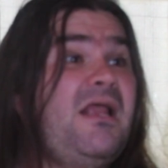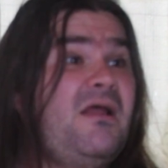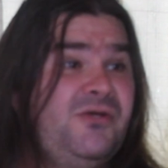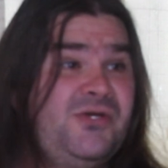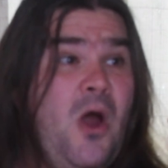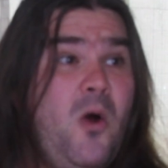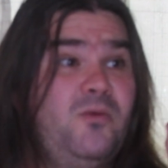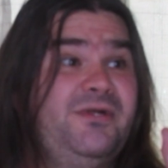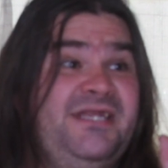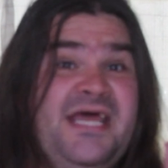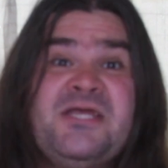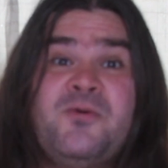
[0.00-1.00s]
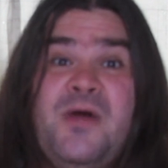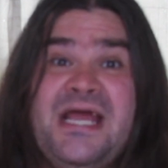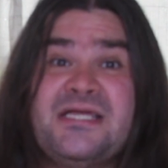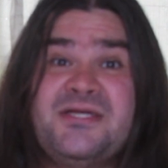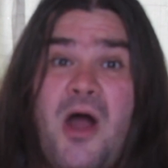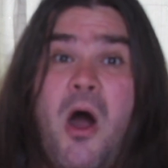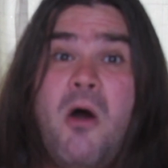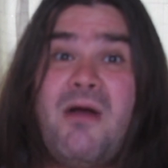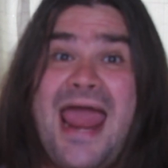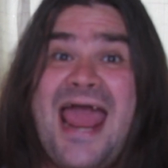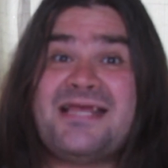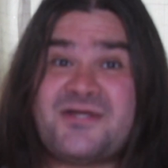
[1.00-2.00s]
So, this week's
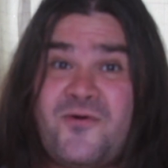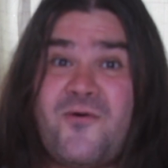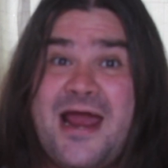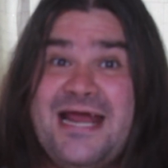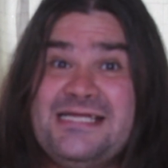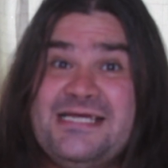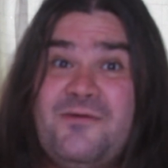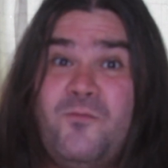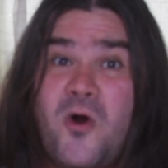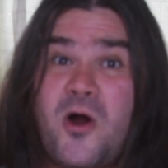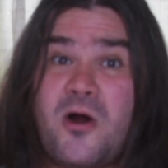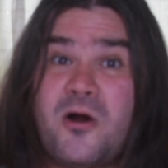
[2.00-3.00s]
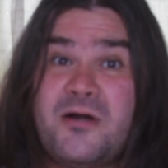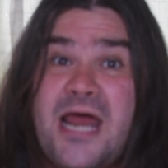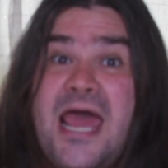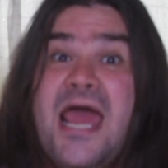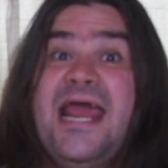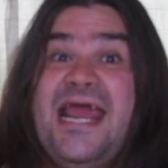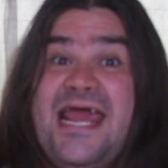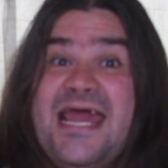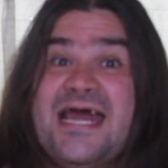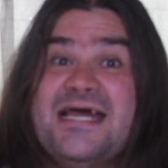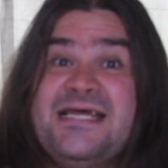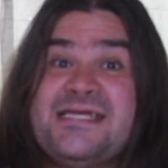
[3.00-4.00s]
dog-ass crazy word
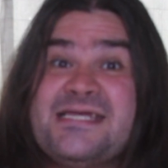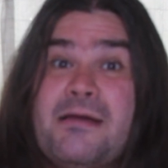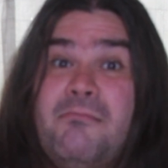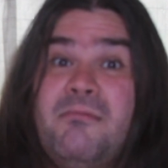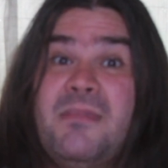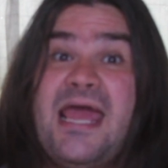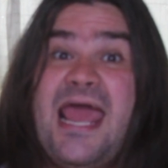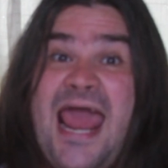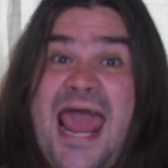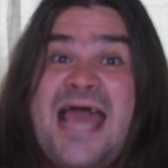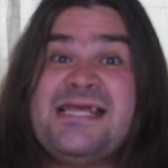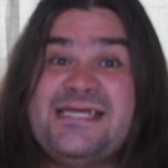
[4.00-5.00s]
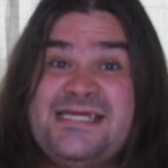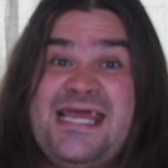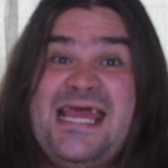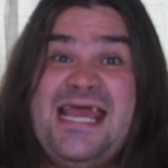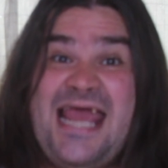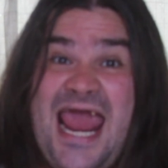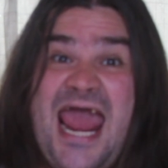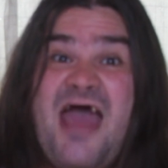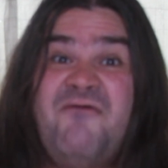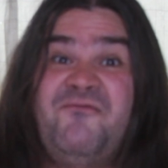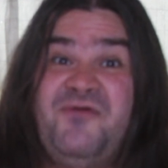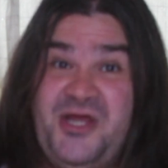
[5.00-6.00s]
is
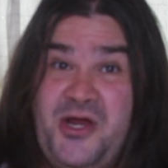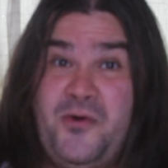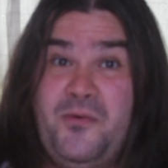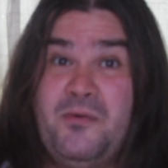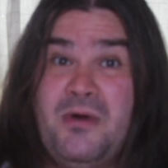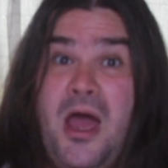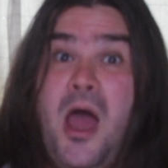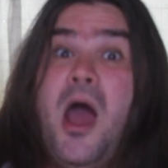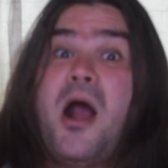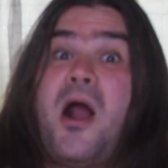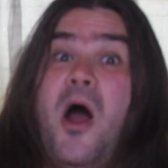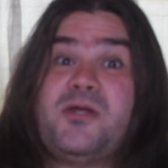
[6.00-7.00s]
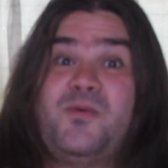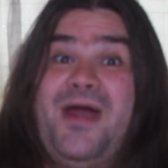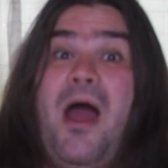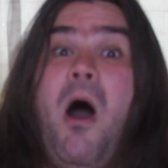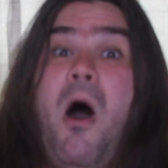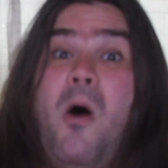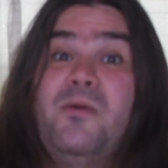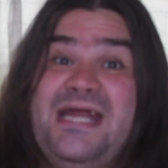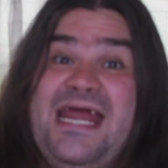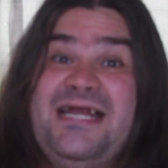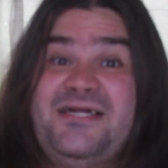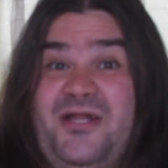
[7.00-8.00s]
STFU. Cause we all
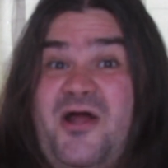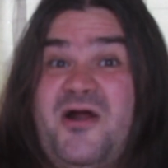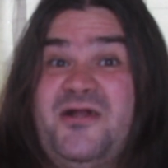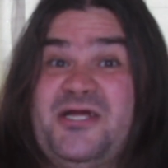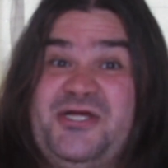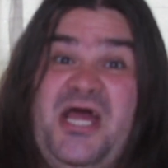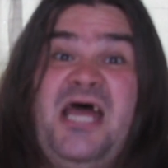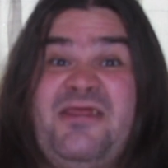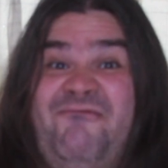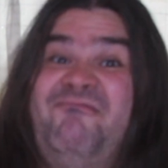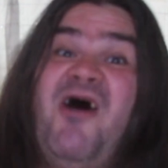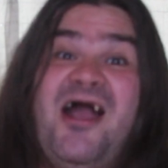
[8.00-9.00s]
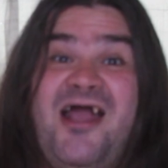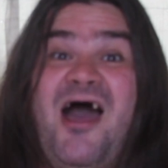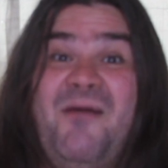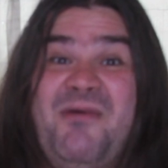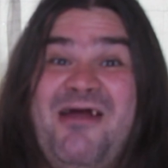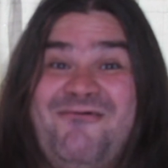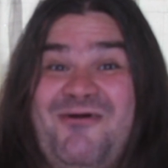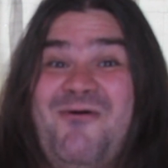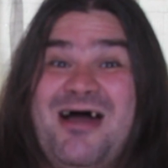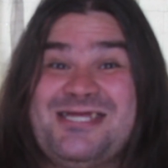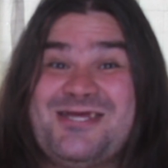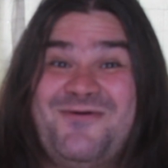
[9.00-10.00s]
need to learn to shut the fuck up every
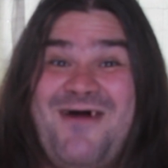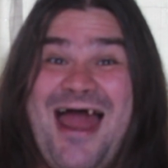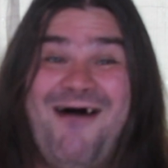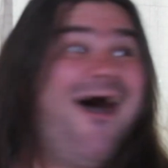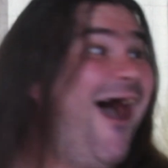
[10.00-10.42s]
once in a while.